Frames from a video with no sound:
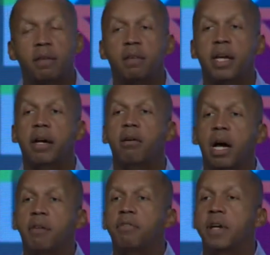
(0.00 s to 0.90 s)
And
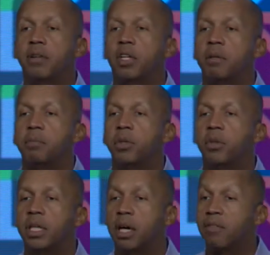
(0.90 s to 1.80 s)
there I found a
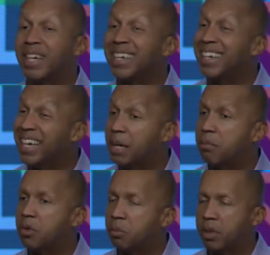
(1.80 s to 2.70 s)
community of
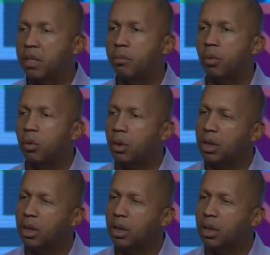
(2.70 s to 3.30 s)
condemned people